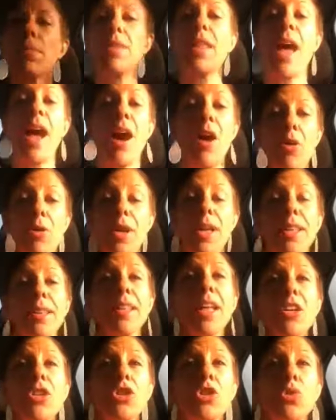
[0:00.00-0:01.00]
Now,
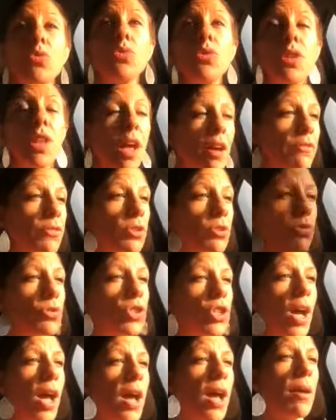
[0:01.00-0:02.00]
unless you love your
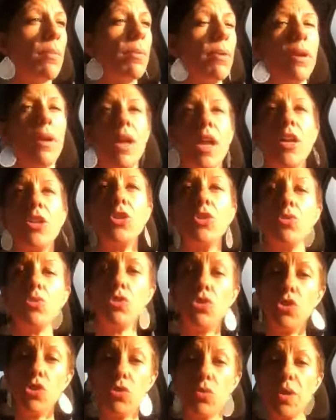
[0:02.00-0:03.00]
job and you
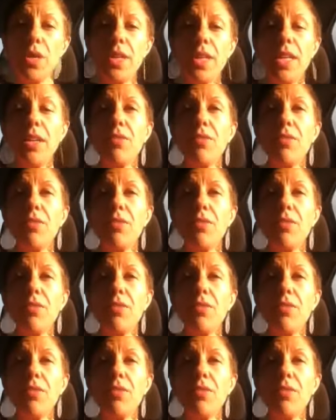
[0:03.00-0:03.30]
do it